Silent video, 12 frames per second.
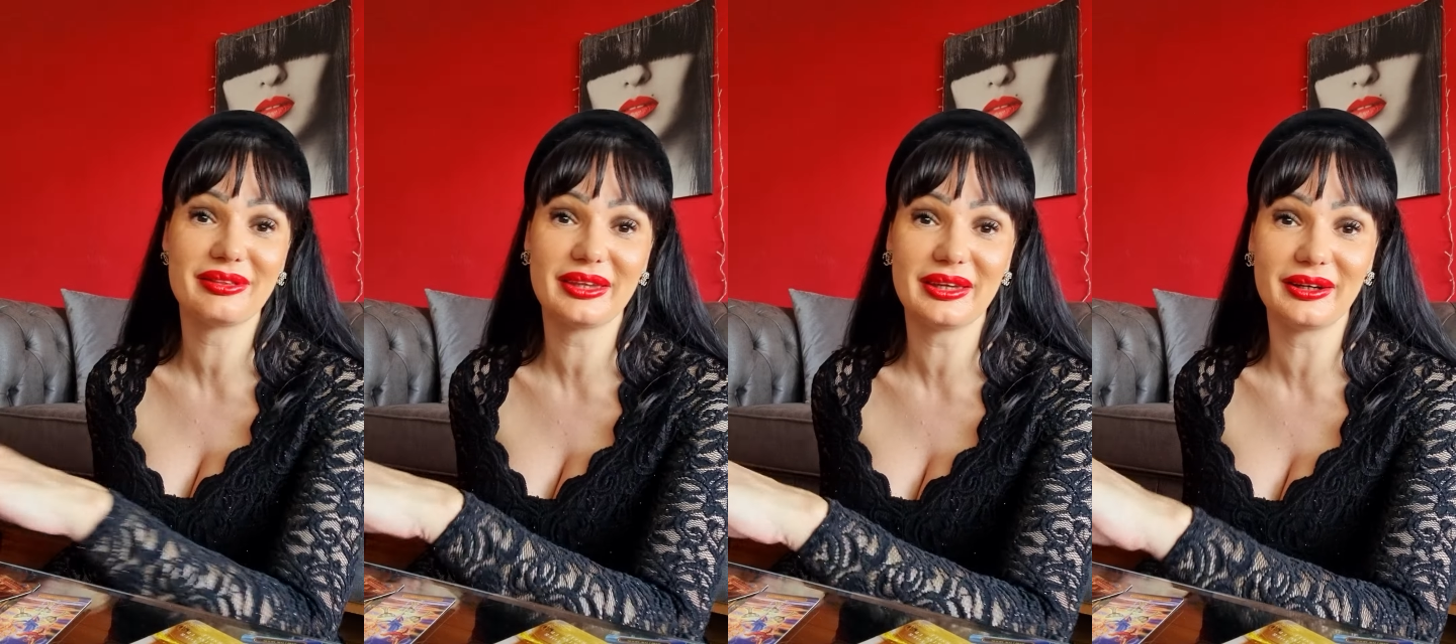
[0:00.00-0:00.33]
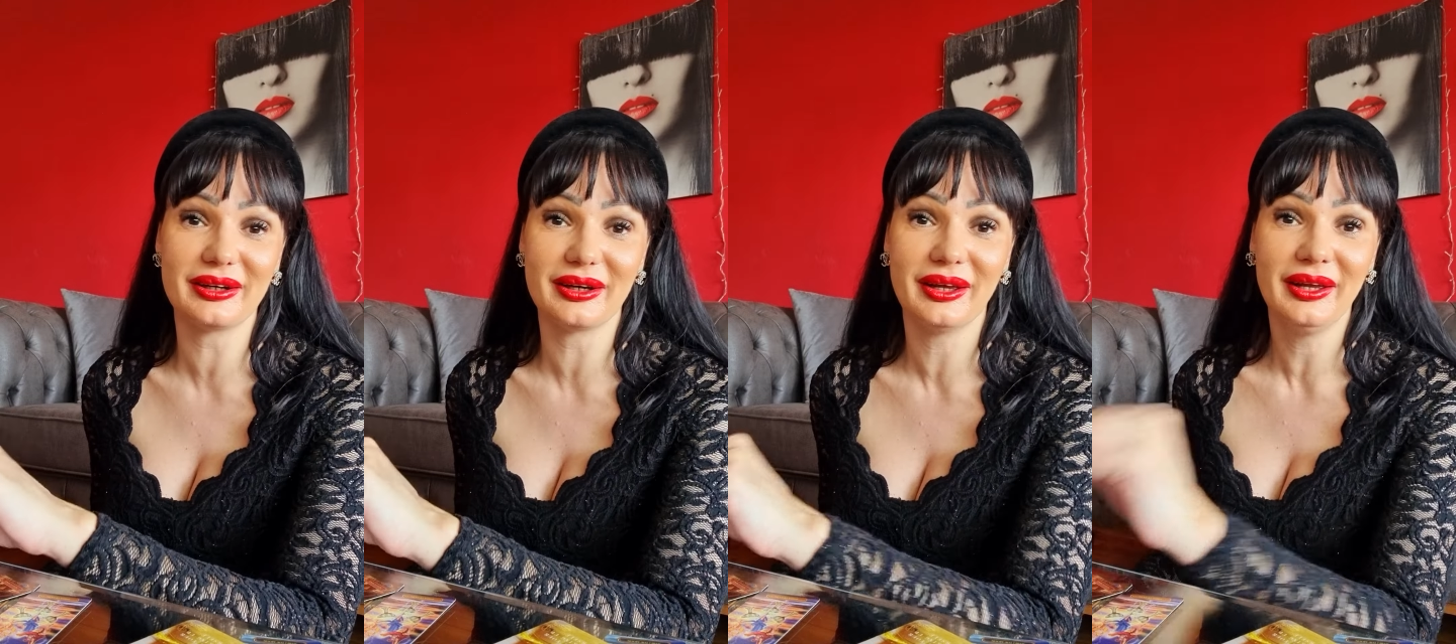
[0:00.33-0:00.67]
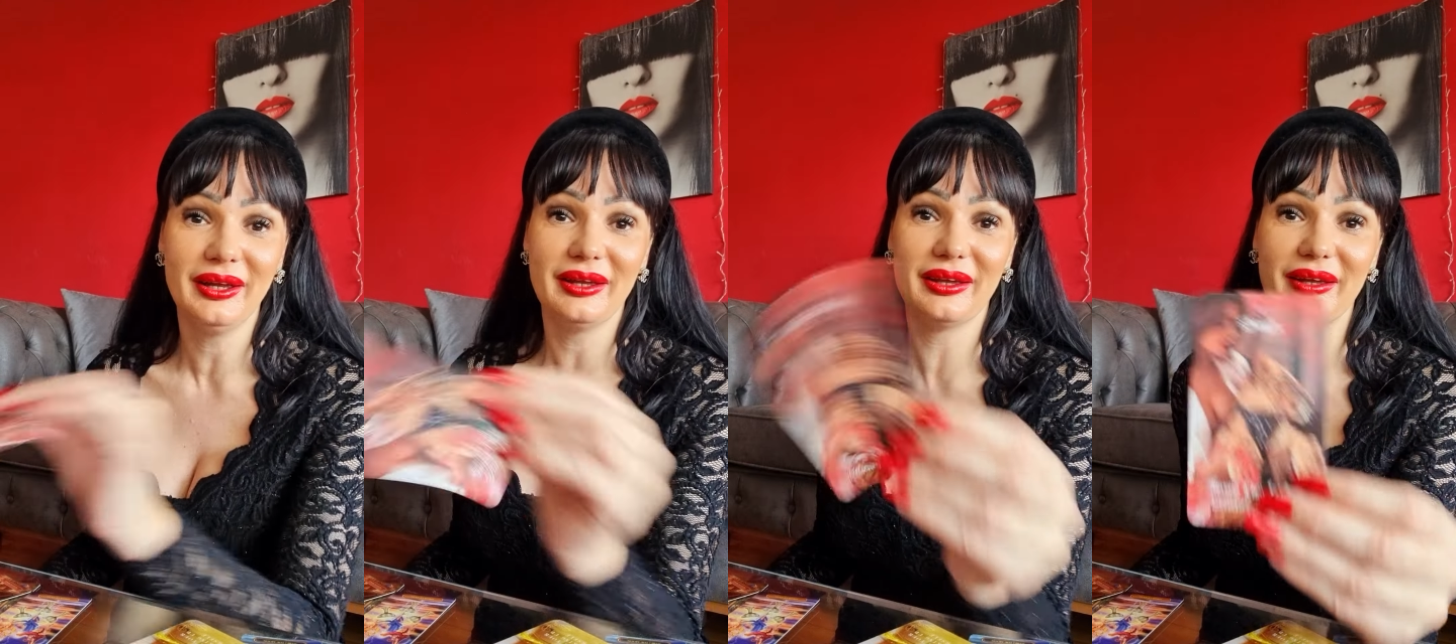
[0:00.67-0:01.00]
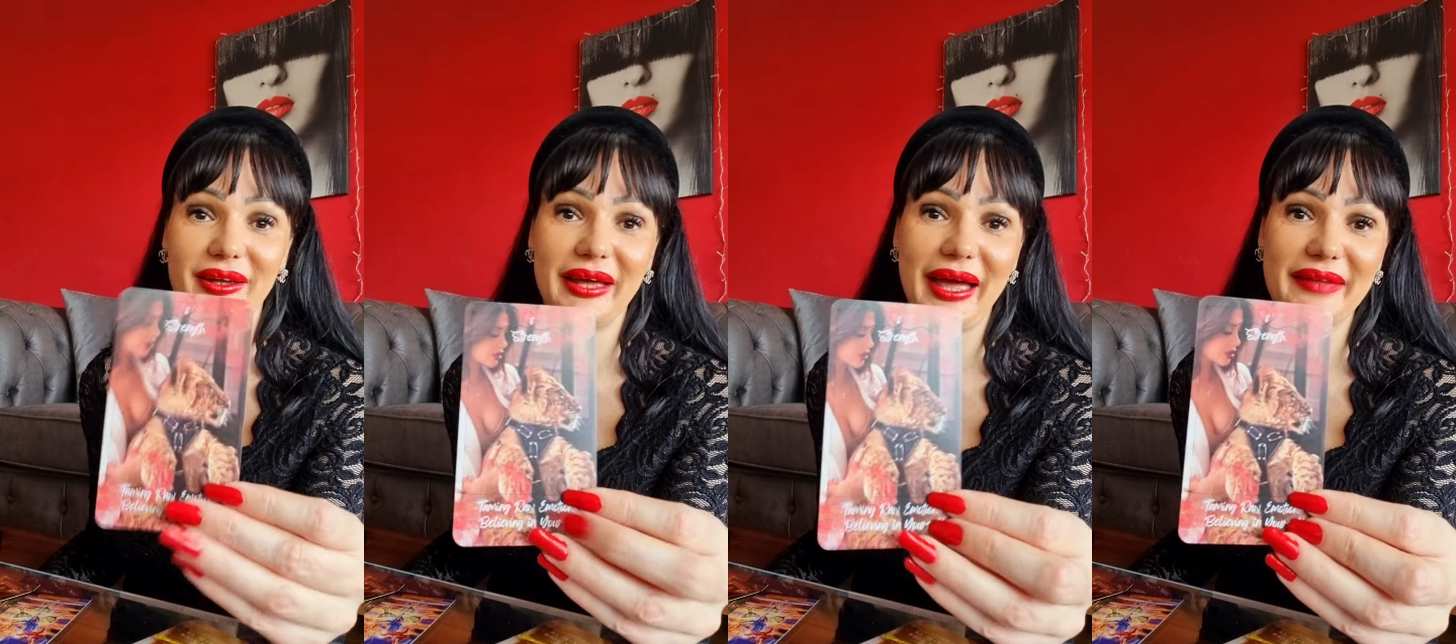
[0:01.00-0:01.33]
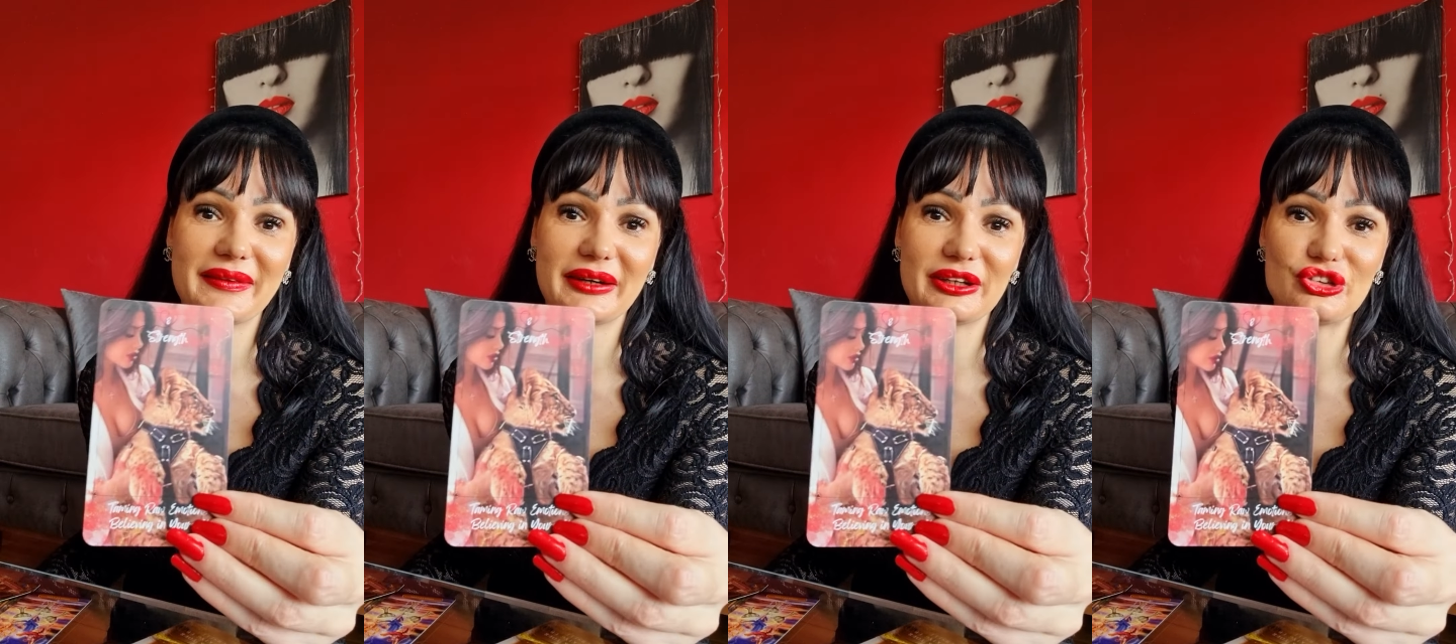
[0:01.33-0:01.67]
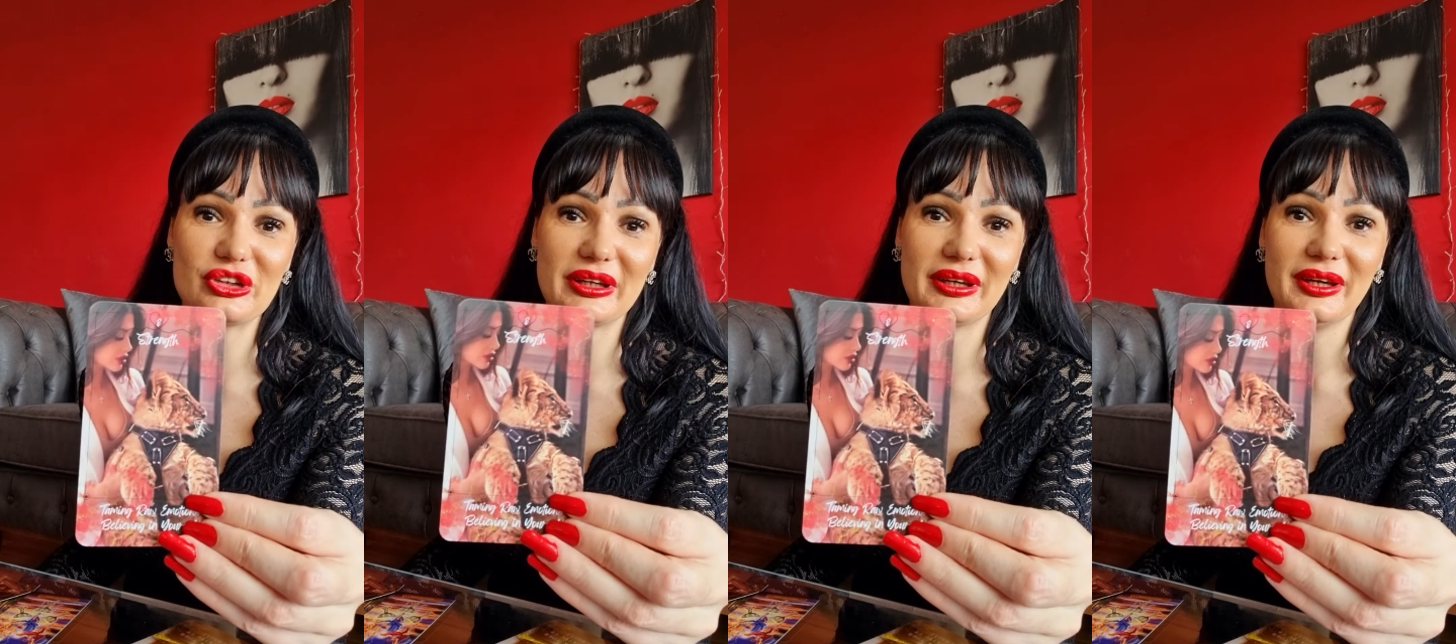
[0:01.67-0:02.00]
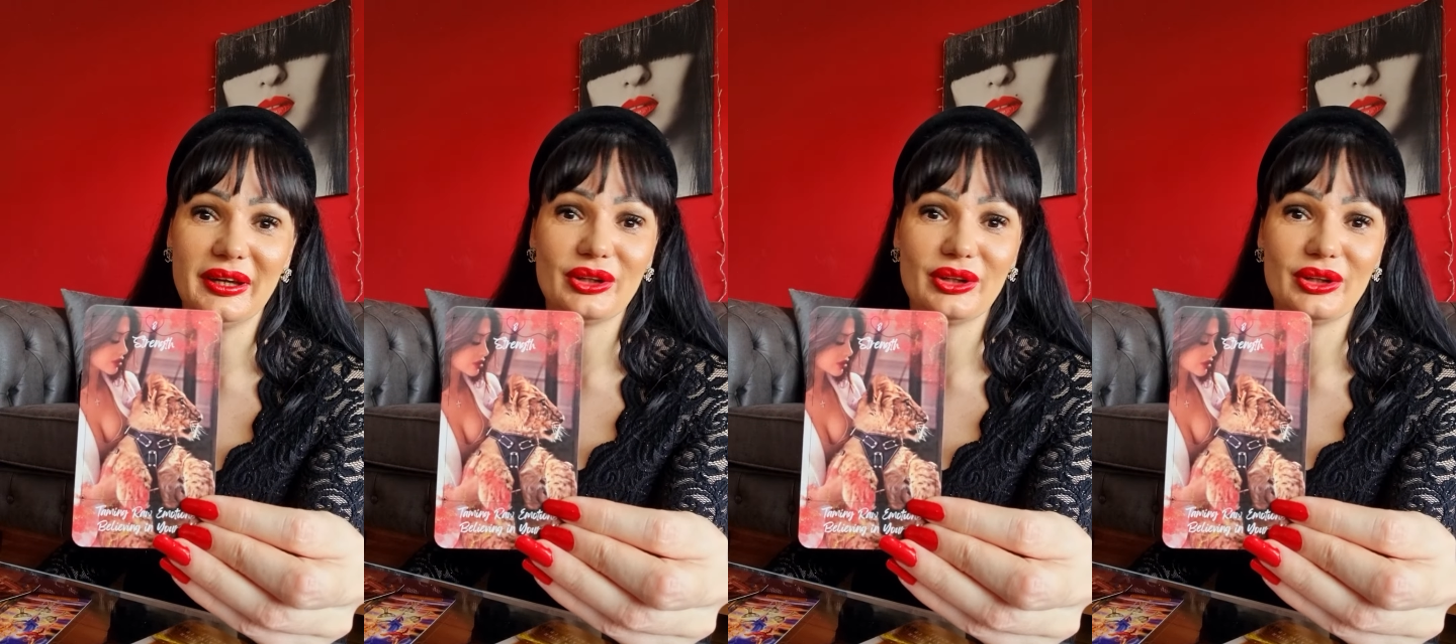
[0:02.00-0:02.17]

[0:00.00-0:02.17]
here, energy.